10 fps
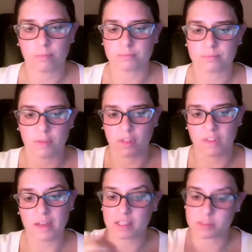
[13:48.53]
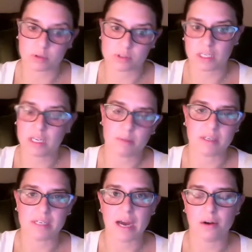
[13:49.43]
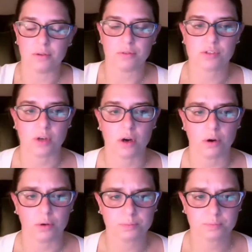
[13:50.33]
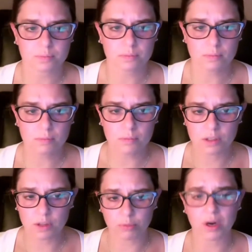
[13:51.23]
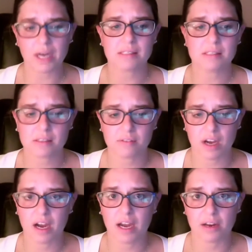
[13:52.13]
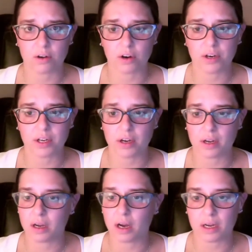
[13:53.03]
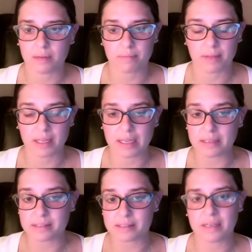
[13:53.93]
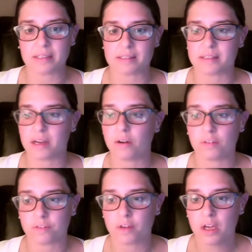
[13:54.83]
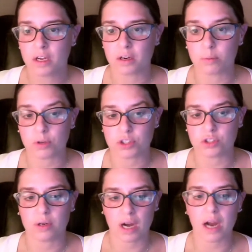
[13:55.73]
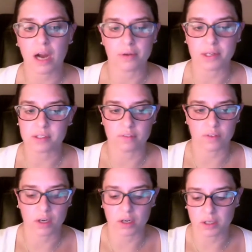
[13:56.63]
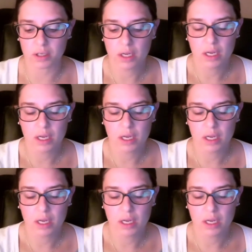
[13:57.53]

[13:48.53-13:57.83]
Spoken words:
the thing that's supposed to keep it down. So the presence of the hiatal hernia is in itself going to put you at a high risk of GERD.